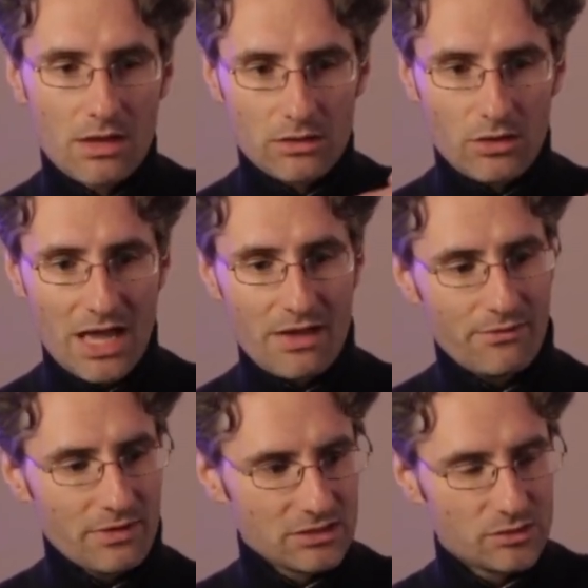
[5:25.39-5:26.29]
You
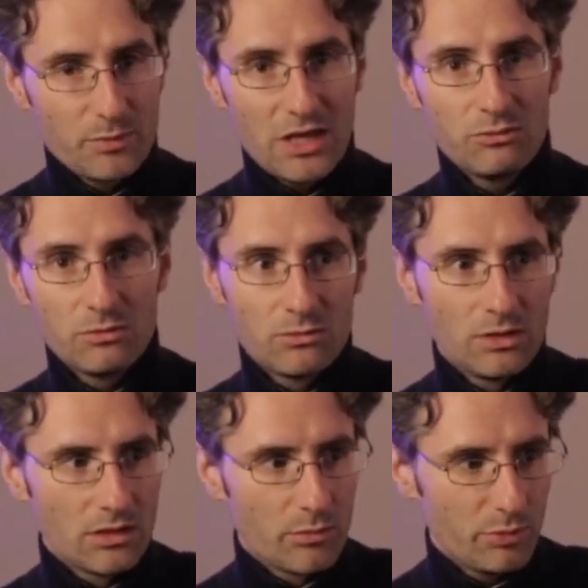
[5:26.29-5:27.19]
have space
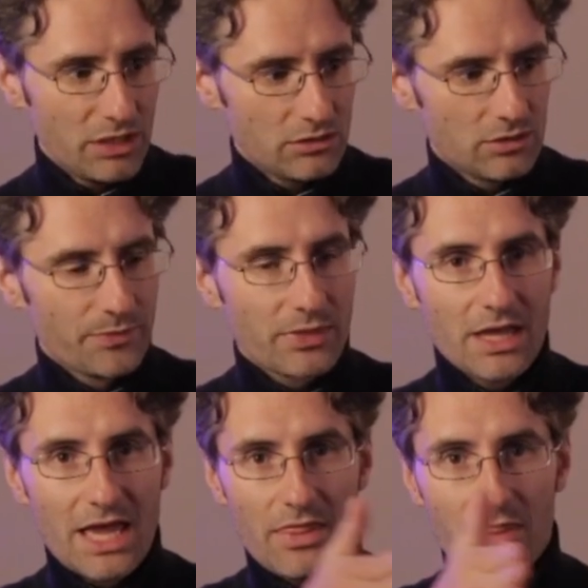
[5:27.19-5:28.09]
between the beat
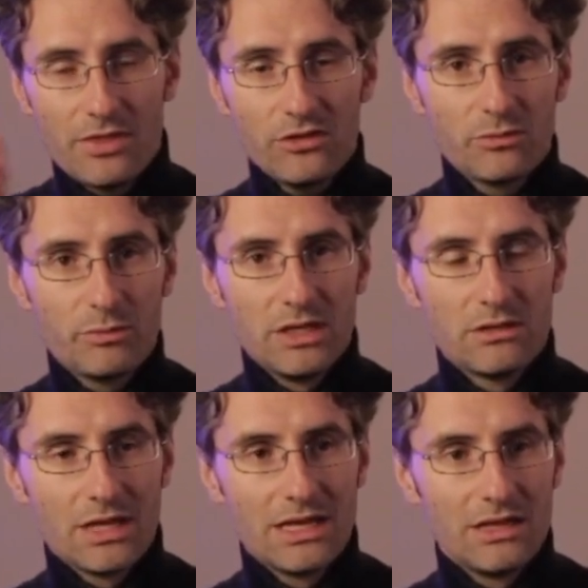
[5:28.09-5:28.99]
and this
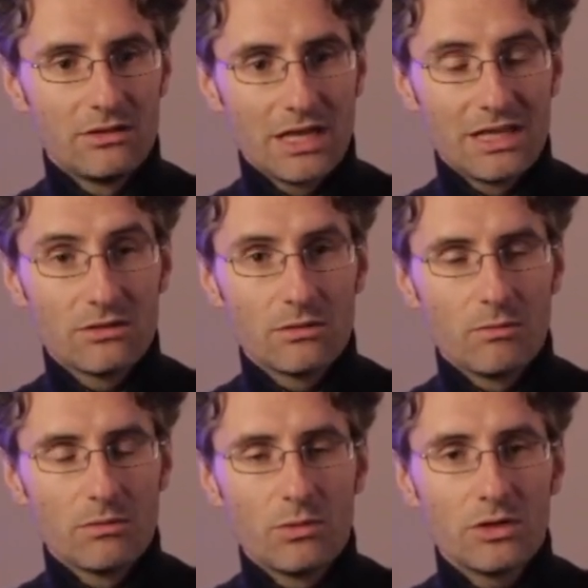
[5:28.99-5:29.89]
beat and it's it's
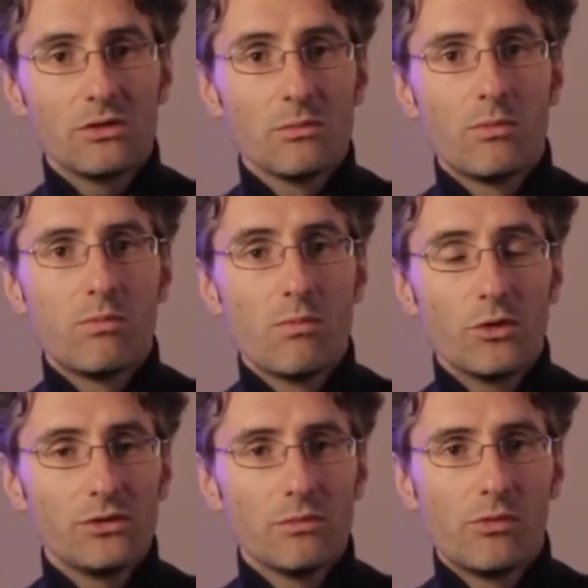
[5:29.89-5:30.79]
what's
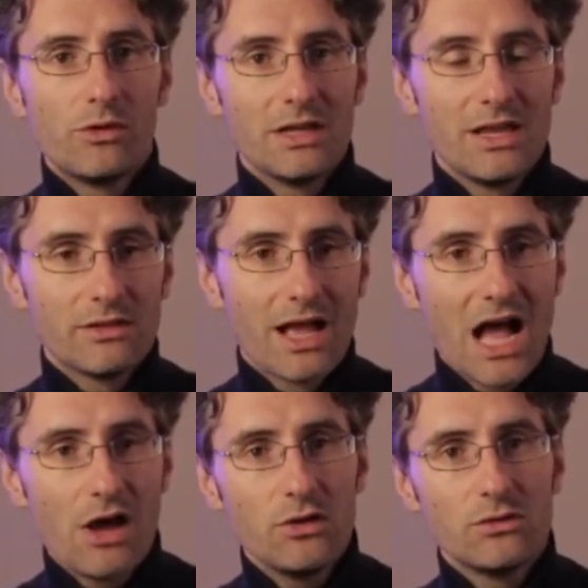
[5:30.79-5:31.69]
most important is
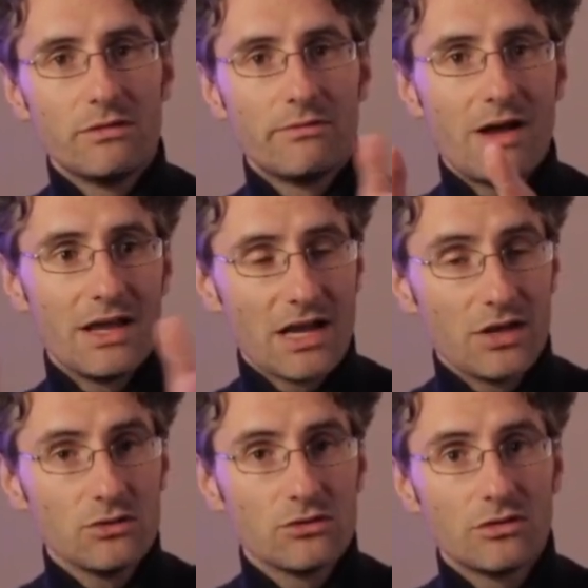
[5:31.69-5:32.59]
how you divide, how
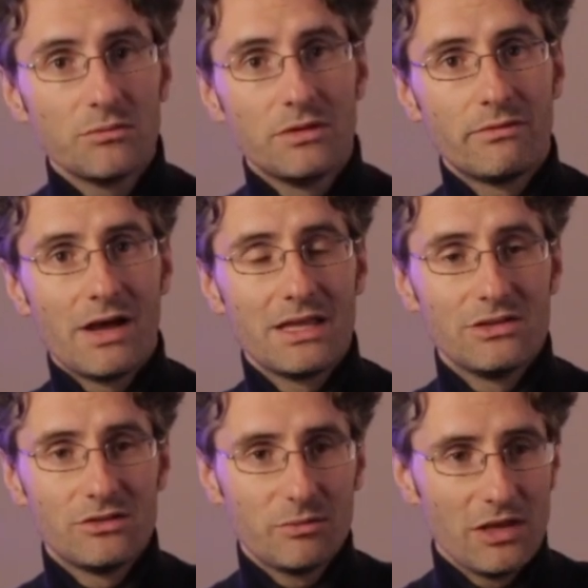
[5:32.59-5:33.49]
you subdivide
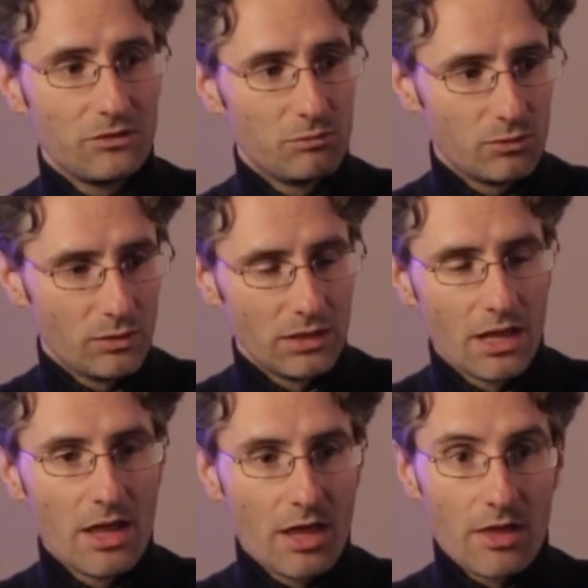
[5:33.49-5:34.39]
the space between
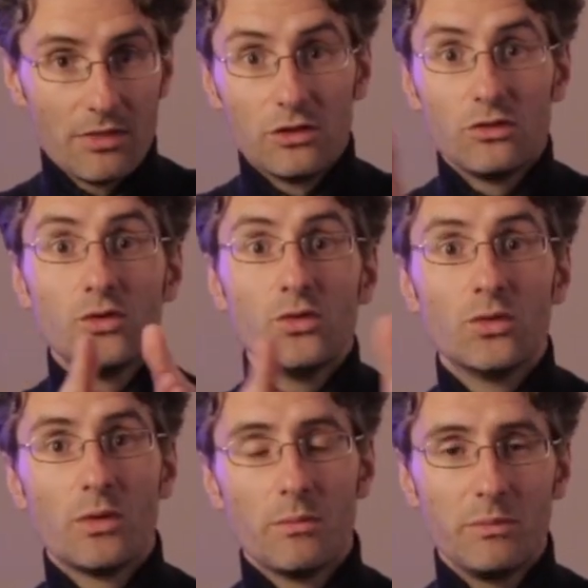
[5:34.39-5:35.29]
the
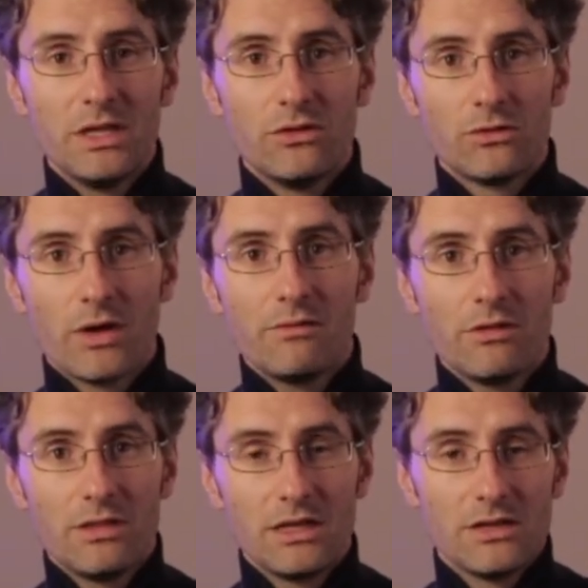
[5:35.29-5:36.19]
two beats. So
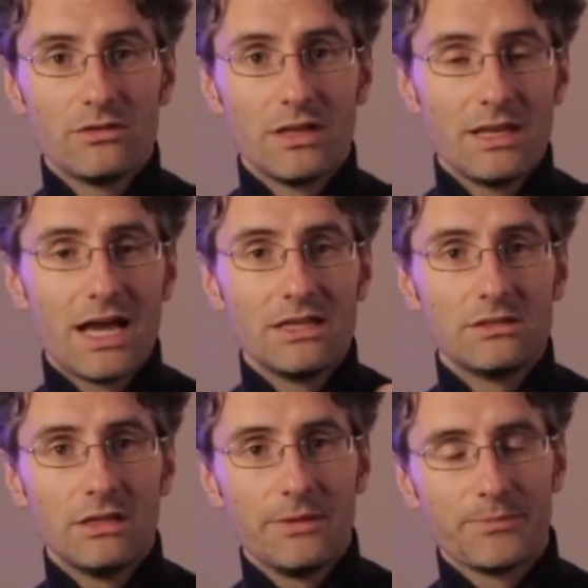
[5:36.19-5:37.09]
everything is
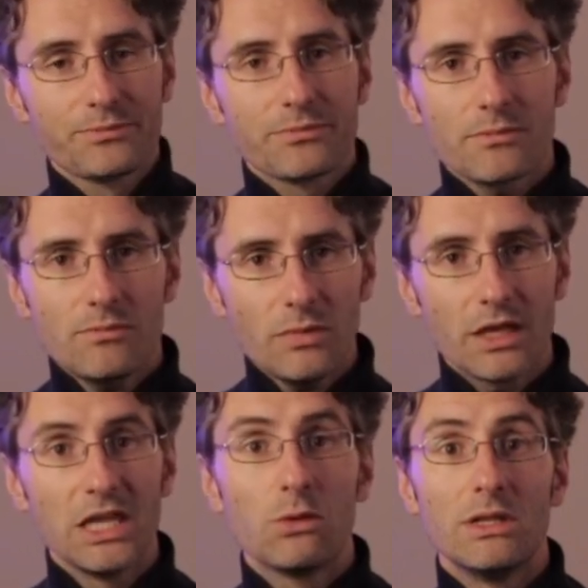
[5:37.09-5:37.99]
nicely
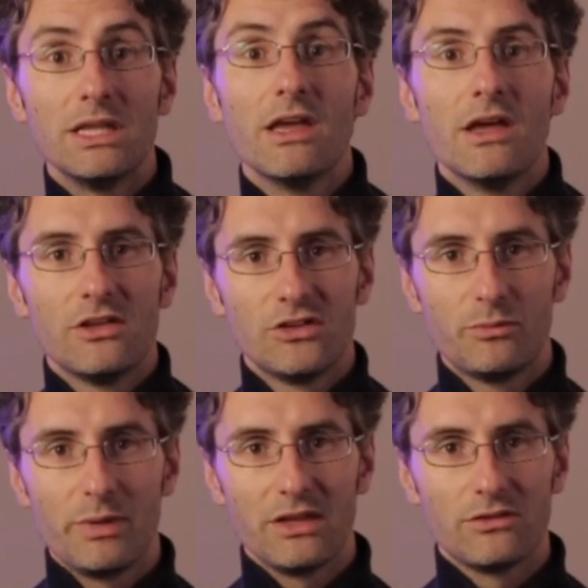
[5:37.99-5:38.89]
equally
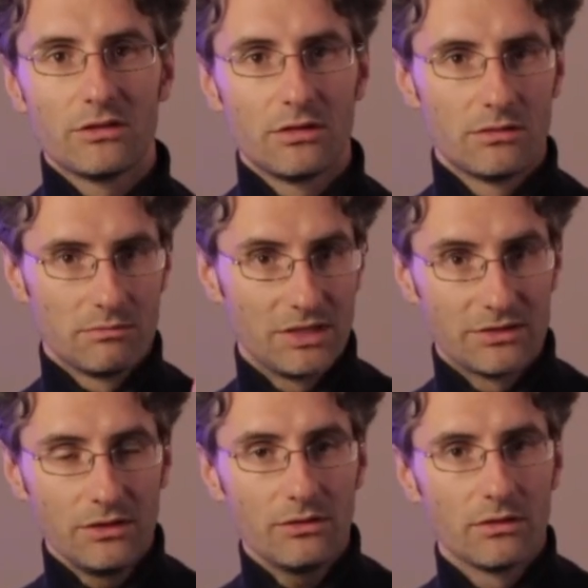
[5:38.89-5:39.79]
spaced. Make
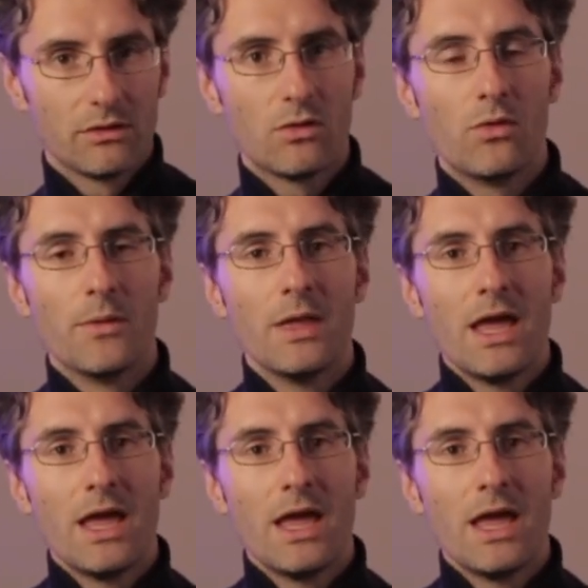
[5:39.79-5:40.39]
sense? Cool.